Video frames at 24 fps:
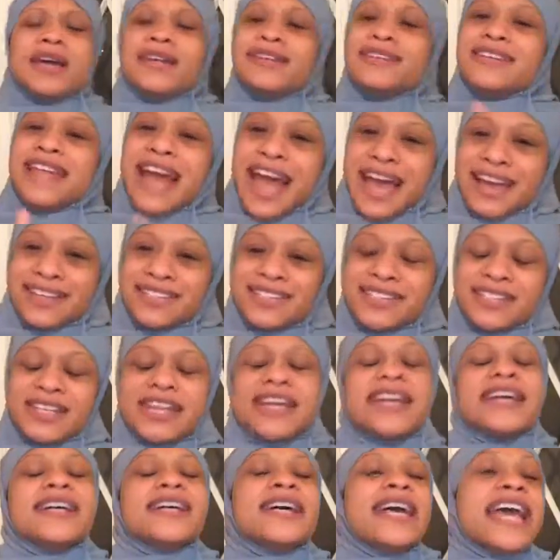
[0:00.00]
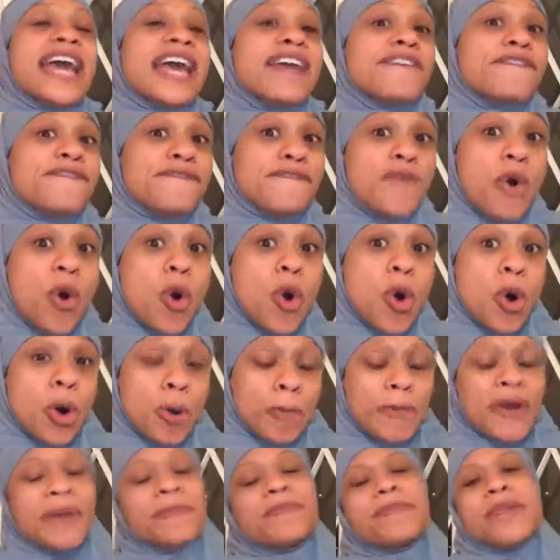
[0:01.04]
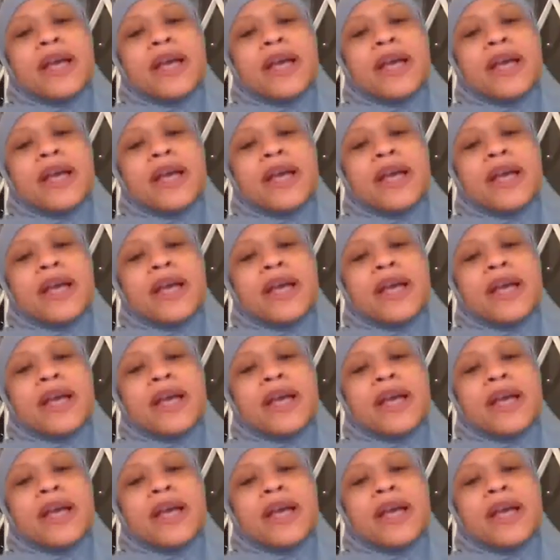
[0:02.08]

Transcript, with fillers: Next, inform.